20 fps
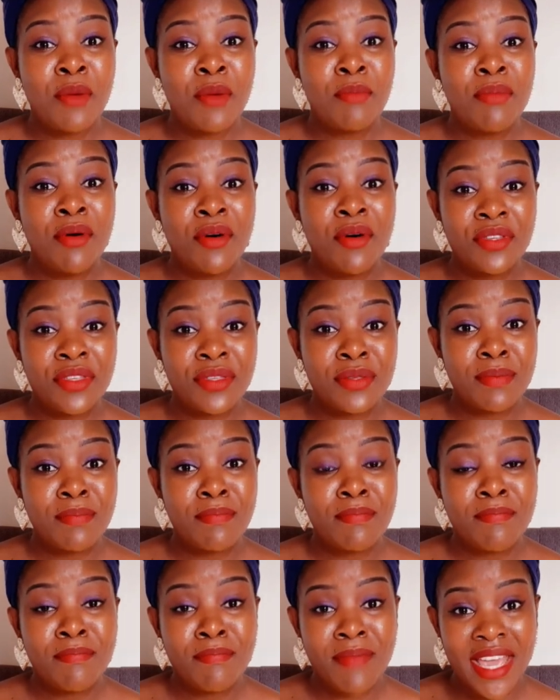both
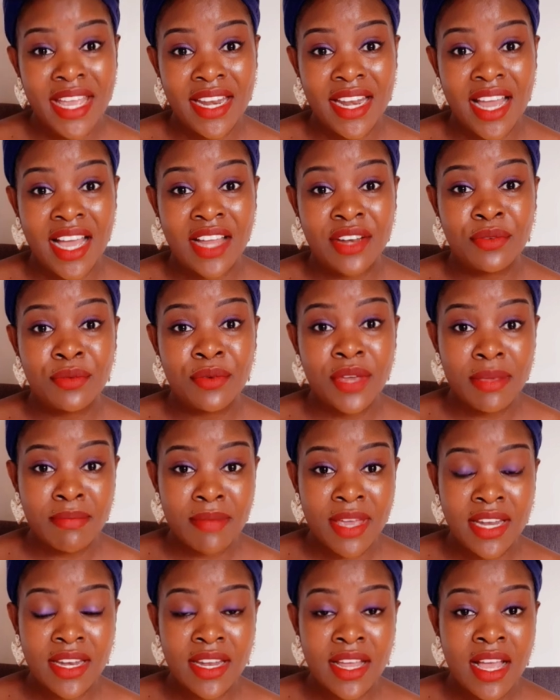men and
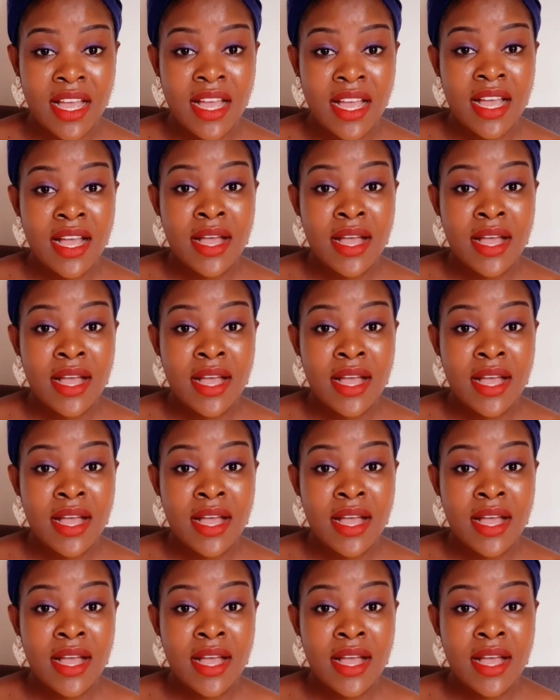women